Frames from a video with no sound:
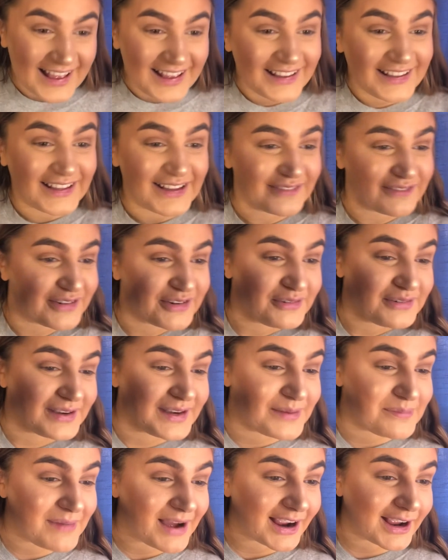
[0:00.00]
You're
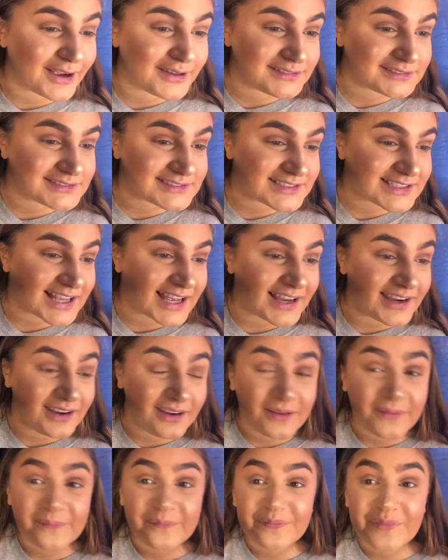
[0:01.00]
ruining my content.
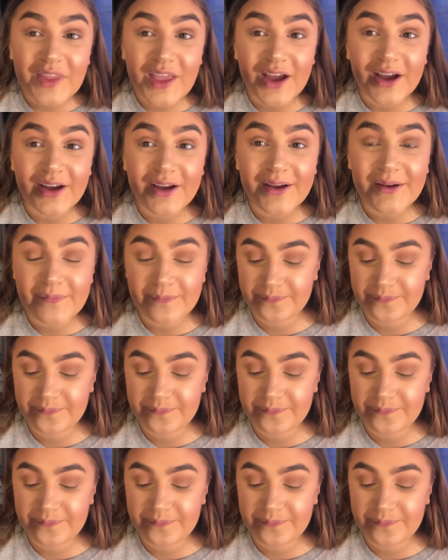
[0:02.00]
I